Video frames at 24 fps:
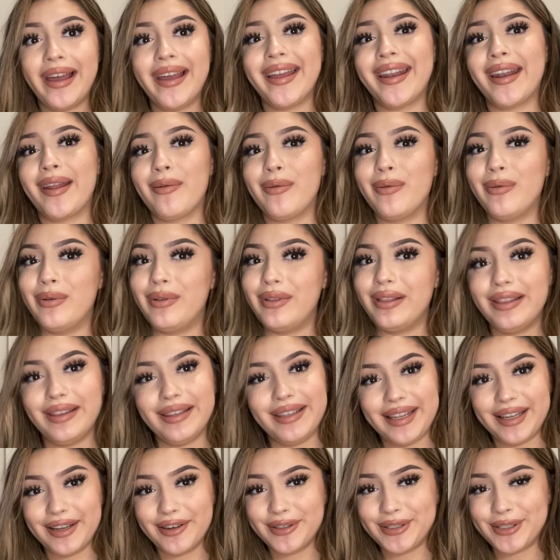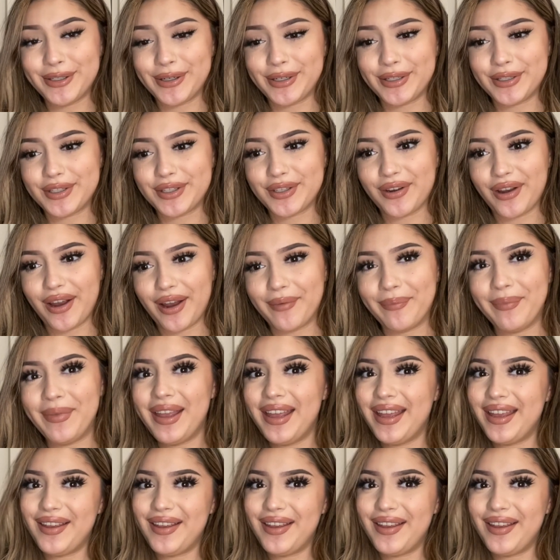and here's her Instagram.